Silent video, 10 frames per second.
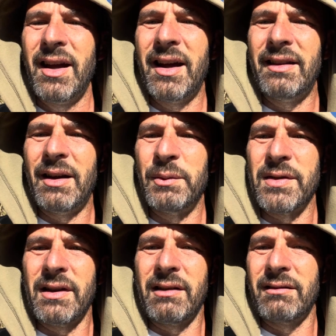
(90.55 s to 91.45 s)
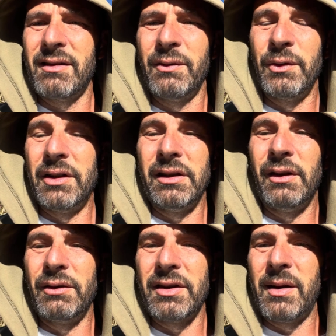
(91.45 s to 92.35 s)
And that was a really
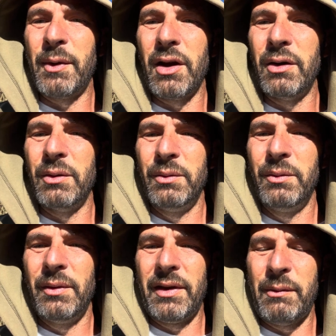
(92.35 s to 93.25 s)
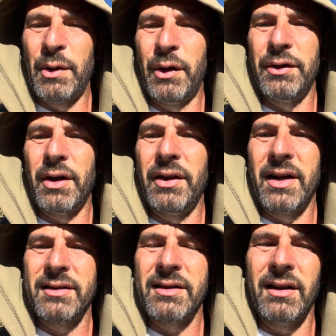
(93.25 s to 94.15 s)
long time ago when they built all
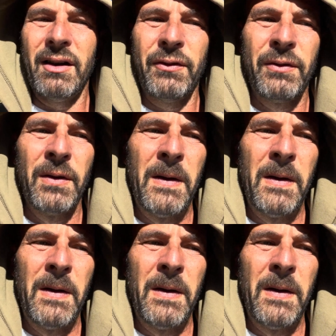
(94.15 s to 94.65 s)
that stuff.